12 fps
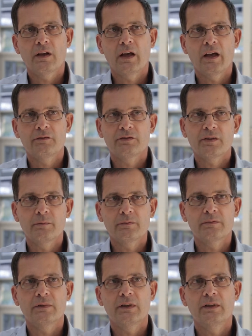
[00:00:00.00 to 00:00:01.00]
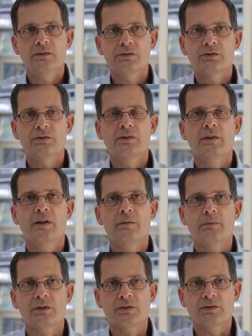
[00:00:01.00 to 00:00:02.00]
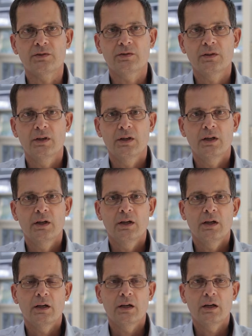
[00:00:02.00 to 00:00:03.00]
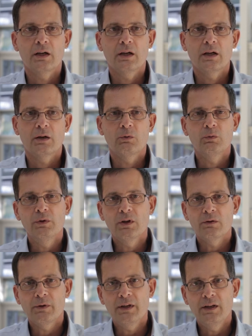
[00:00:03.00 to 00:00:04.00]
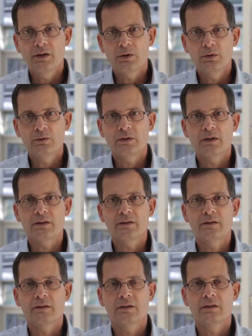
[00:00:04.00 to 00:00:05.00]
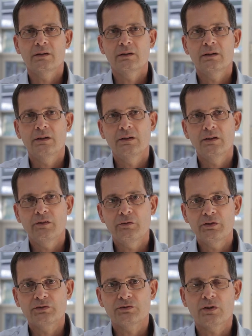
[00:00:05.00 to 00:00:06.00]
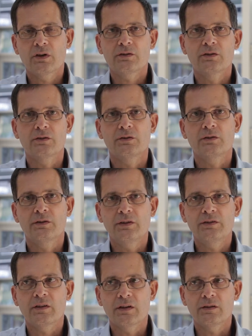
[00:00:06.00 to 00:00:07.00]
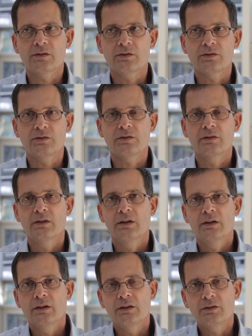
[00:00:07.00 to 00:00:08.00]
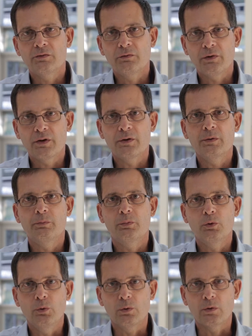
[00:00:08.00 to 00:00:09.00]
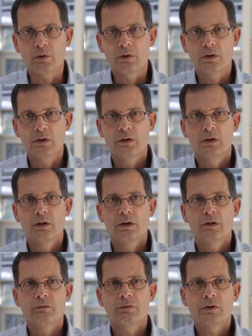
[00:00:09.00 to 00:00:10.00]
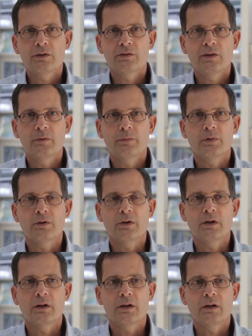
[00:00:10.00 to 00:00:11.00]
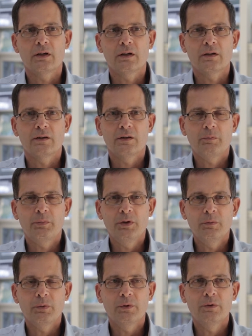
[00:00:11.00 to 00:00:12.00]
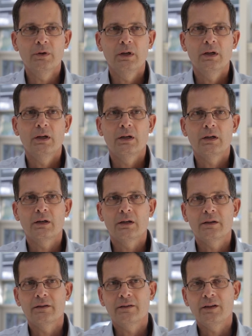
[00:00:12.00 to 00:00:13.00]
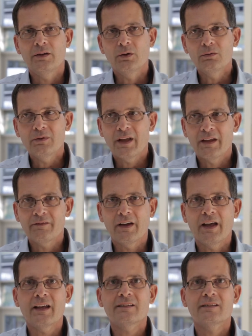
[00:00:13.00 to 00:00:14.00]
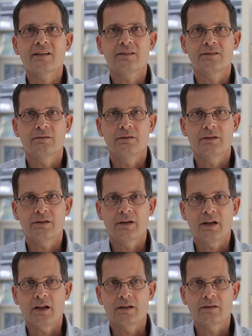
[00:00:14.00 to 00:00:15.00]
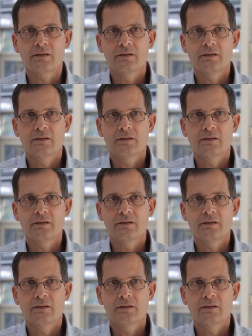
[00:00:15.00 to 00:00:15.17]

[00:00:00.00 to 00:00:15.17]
have some interesting numbers. Uh, we already know that the infrastructure in these countries is very poor. For example, uh, the people, uh, they don't have access to internet,